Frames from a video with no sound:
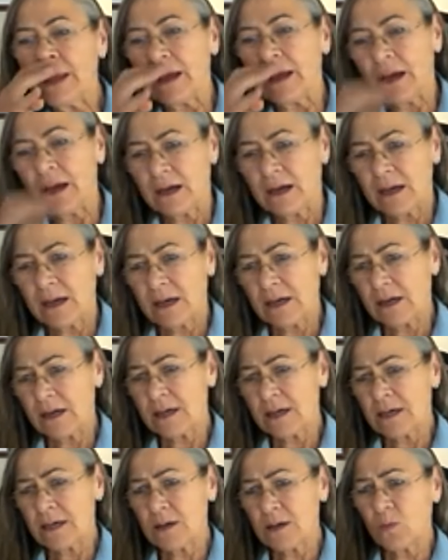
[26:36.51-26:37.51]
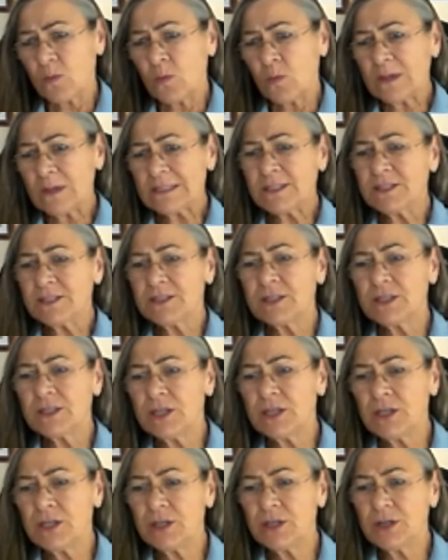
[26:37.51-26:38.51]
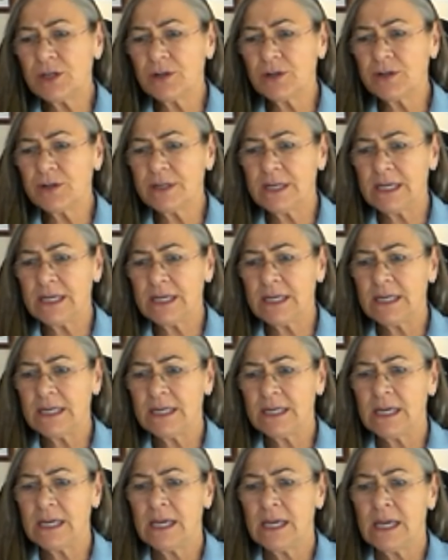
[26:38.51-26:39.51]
what security